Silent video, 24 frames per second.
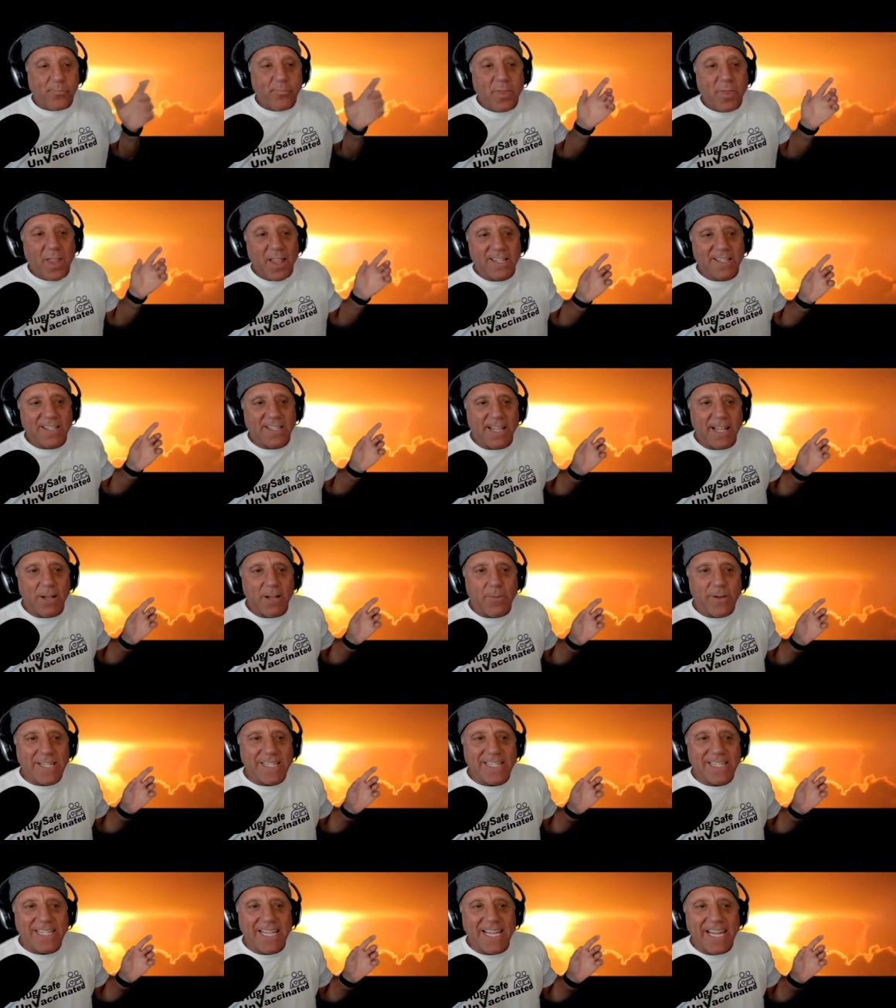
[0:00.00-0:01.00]
that
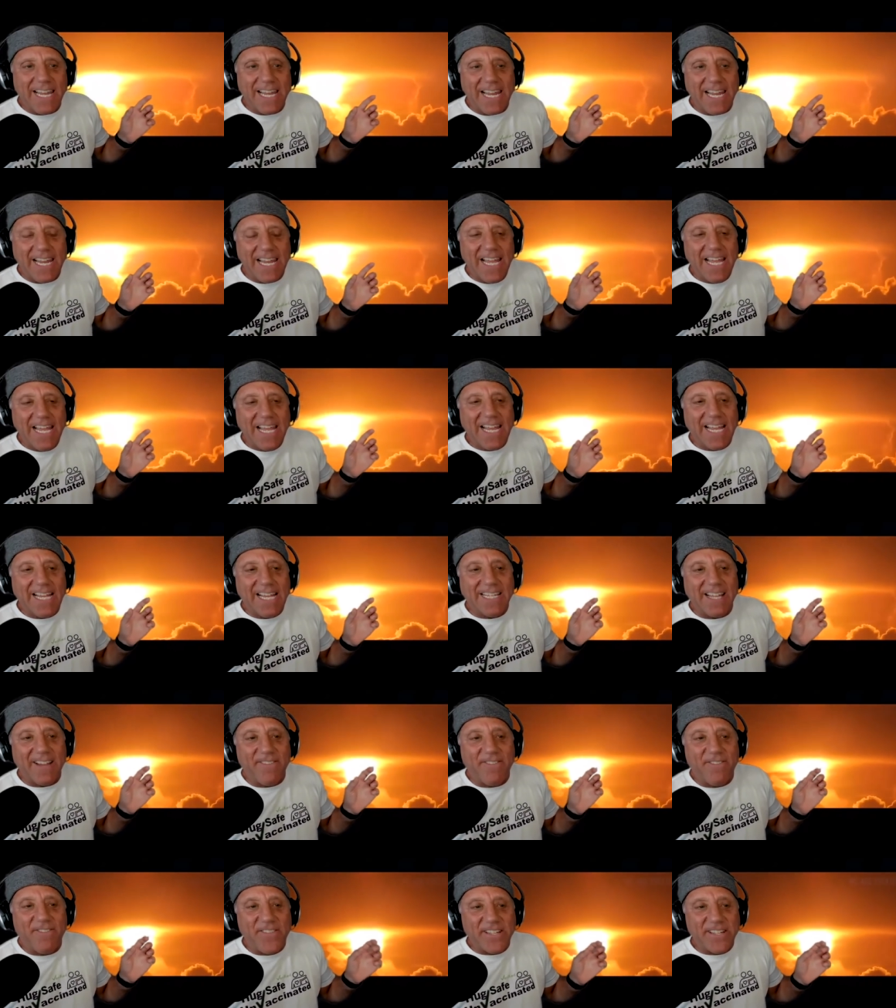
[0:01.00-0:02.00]
we see is
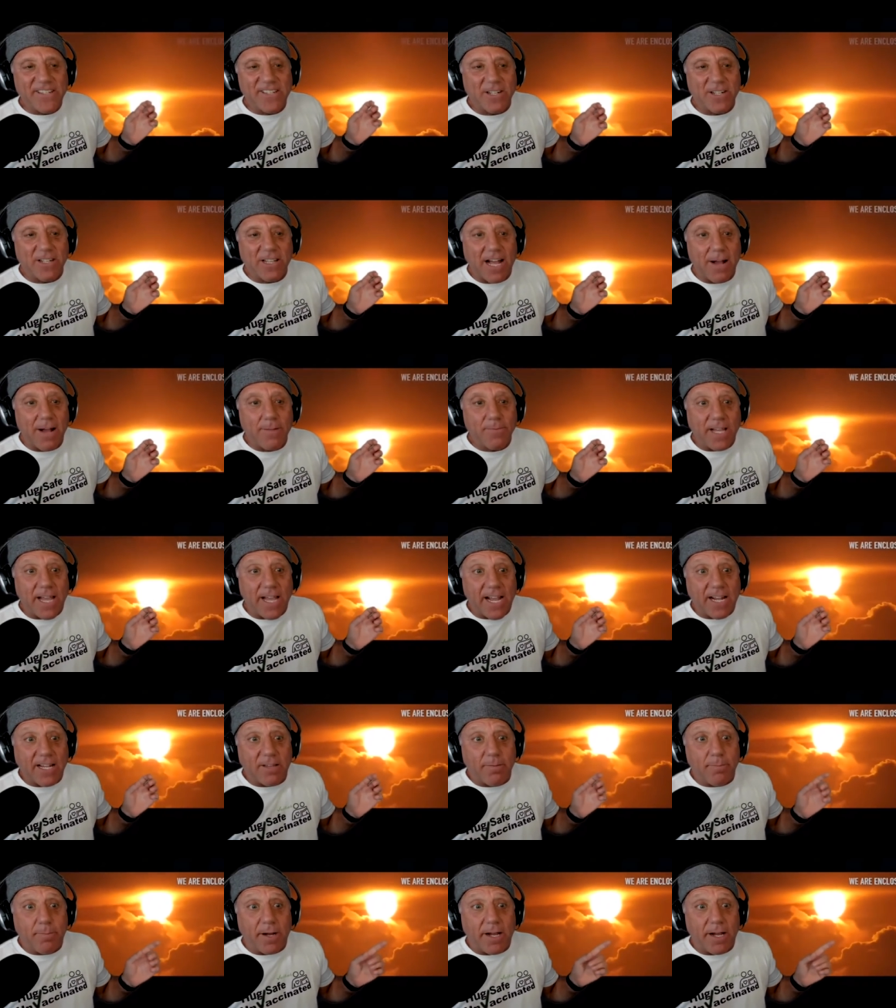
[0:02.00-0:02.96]
a physical object,